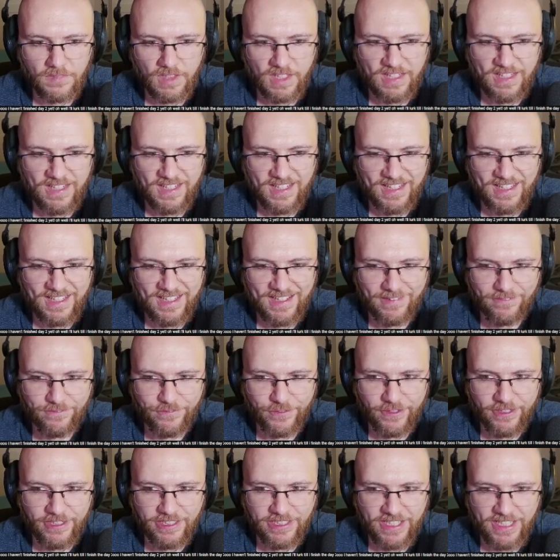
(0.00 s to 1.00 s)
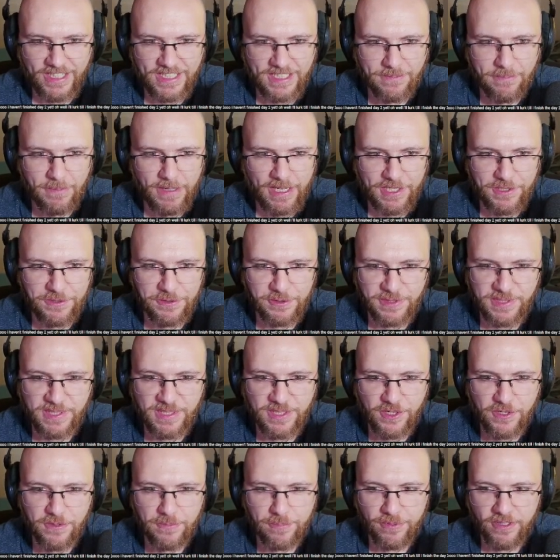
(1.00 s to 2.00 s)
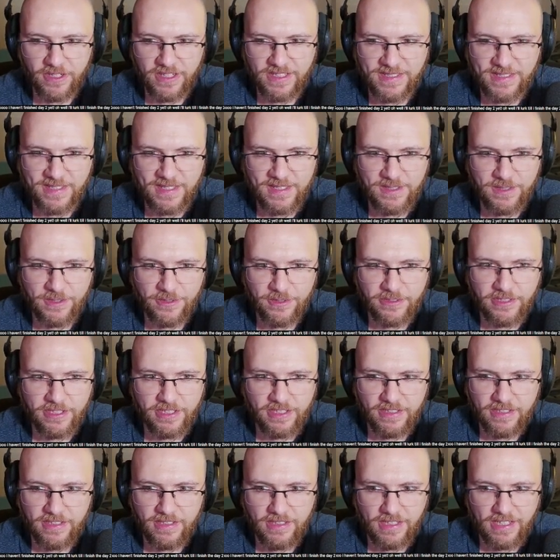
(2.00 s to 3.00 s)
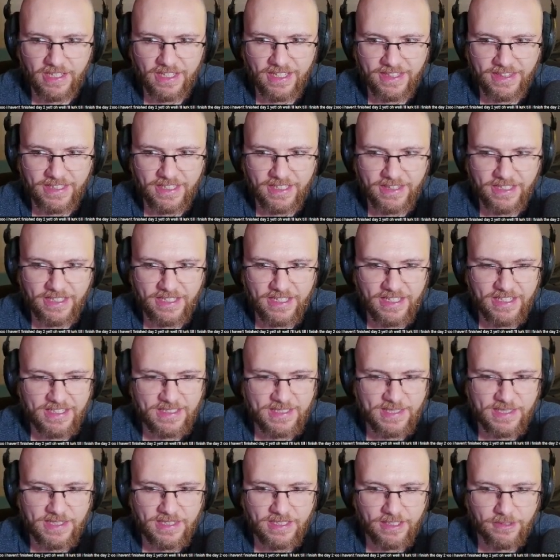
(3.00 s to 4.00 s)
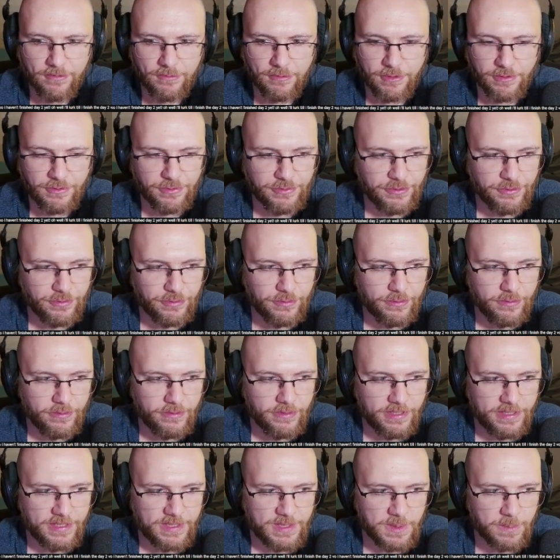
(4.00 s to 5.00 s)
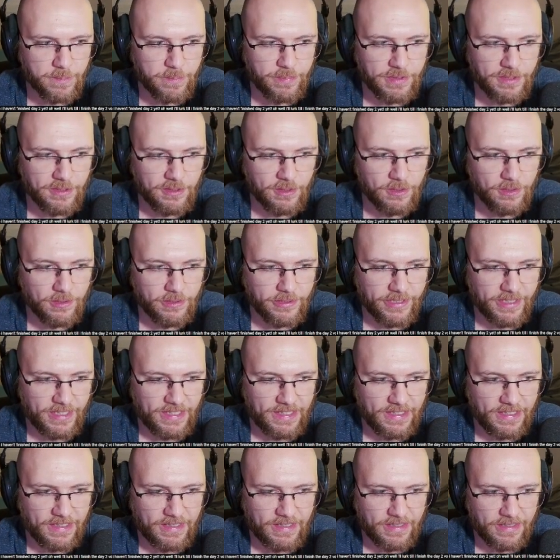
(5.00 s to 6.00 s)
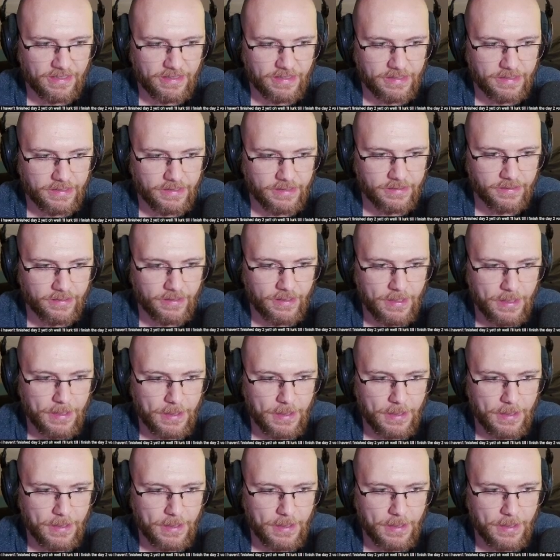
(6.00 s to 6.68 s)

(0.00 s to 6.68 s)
Ah, very nice. Manual stone processor done. And then the next thing we'll do is build a